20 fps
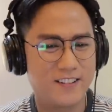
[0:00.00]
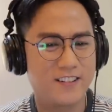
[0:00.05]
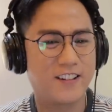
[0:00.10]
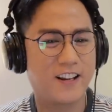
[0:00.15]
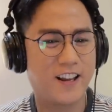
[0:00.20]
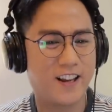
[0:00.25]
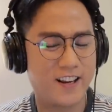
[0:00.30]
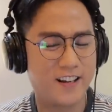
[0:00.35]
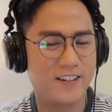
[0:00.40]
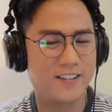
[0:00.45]

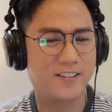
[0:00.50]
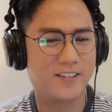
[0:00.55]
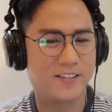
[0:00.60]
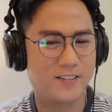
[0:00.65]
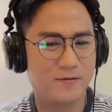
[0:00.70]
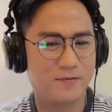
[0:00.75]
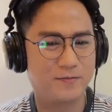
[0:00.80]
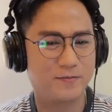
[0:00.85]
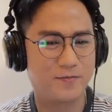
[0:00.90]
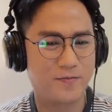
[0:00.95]

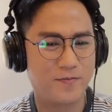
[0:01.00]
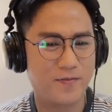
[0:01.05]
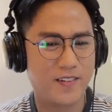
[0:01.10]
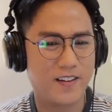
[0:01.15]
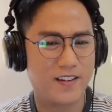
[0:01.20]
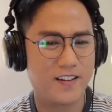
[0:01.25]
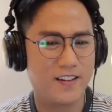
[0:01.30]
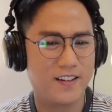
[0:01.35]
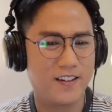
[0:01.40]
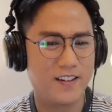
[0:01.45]
Nice.
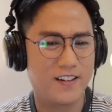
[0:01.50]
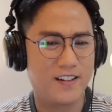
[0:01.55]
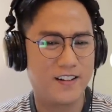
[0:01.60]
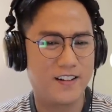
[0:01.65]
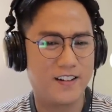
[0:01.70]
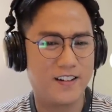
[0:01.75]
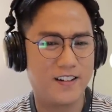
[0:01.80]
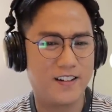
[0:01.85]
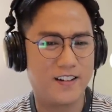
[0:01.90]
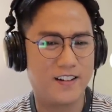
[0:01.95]

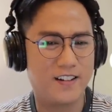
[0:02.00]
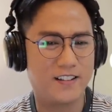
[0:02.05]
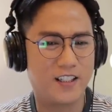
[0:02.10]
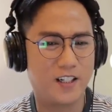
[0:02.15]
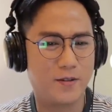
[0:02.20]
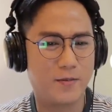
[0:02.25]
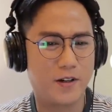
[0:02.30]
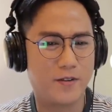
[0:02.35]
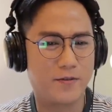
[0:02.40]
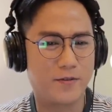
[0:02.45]
A
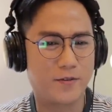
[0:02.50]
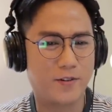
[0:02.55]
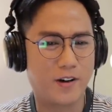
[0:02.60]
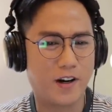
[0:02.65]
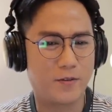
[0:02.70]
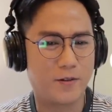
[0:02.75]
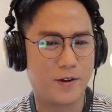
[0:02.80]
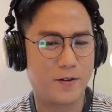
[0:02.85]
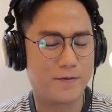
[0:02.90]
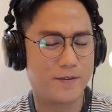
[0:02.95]
little bit of
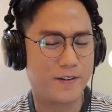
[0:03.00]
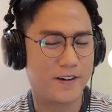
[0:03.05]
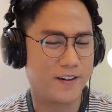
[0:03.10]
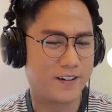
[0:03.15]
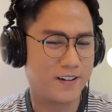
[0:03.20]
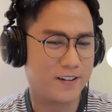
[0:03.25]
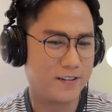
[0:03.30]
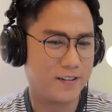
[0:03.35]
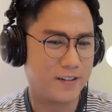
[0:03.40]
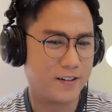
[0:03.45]
growl right
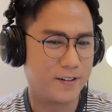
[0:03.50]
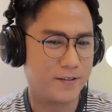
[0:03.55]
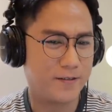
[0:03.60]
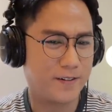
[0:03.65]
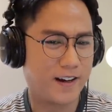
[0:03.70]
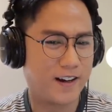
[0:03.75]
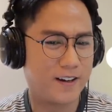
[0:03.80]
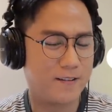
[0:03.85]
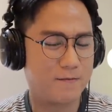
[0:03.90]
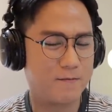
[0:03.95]
there. Heard
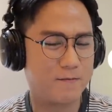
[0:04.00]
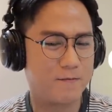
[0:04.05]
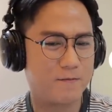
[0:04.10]
that.